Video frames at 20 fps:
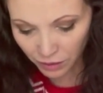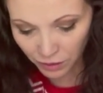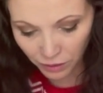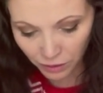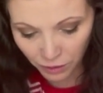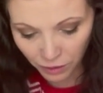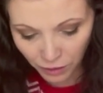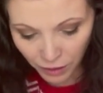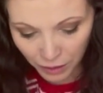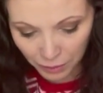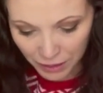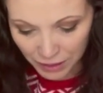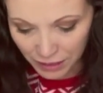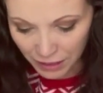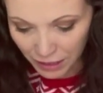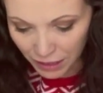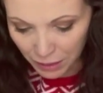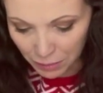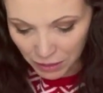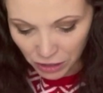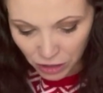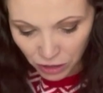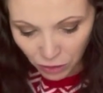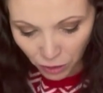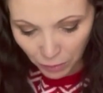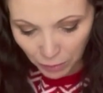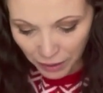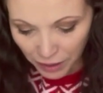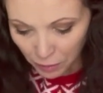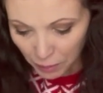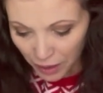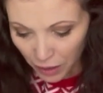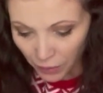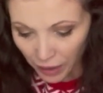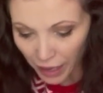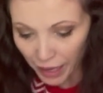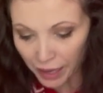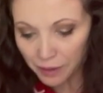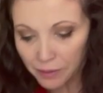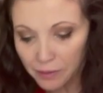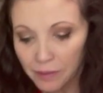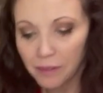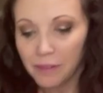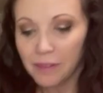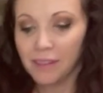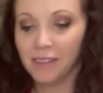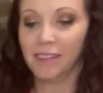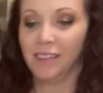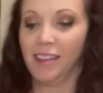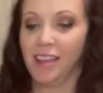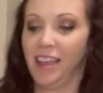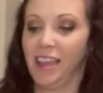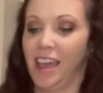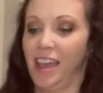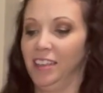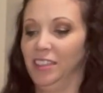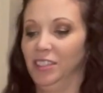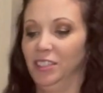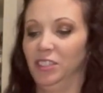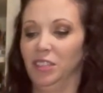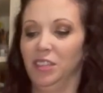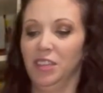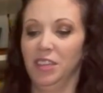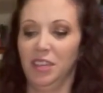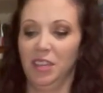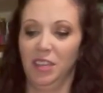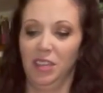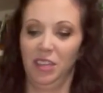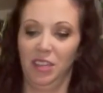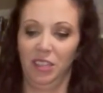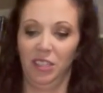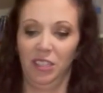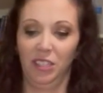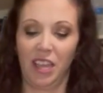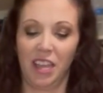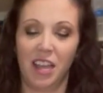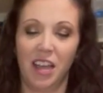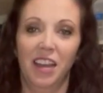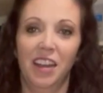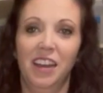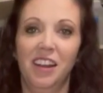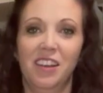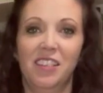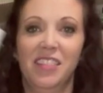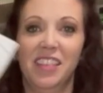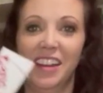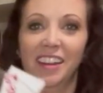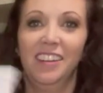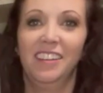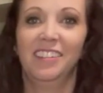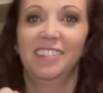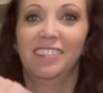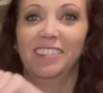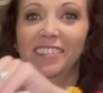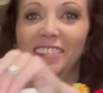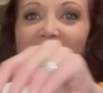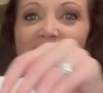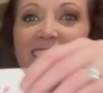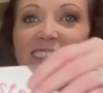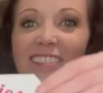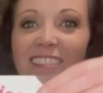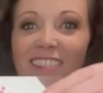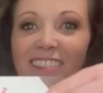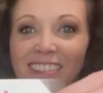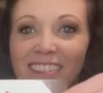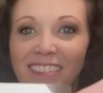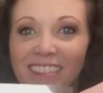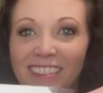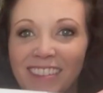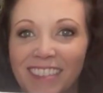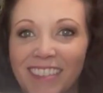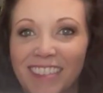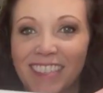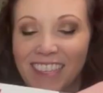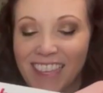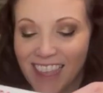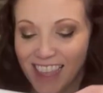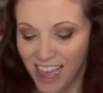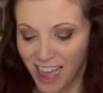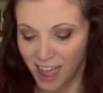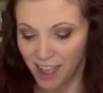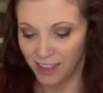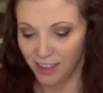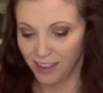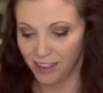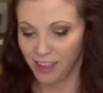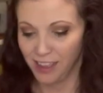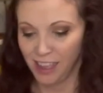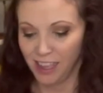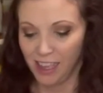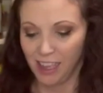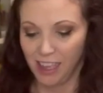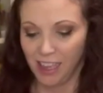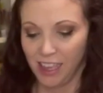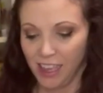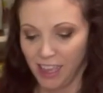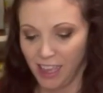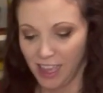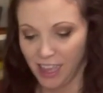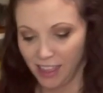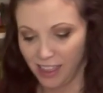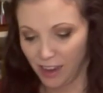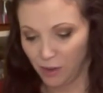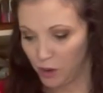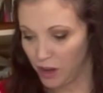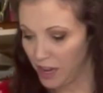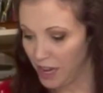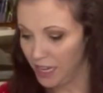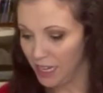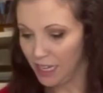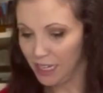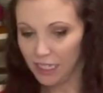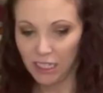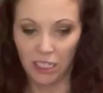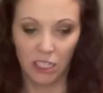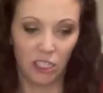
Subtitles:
Oh, I'm a teeny bit short, but it'll be okay. Okay, so I got it on there. See that? And then what I need to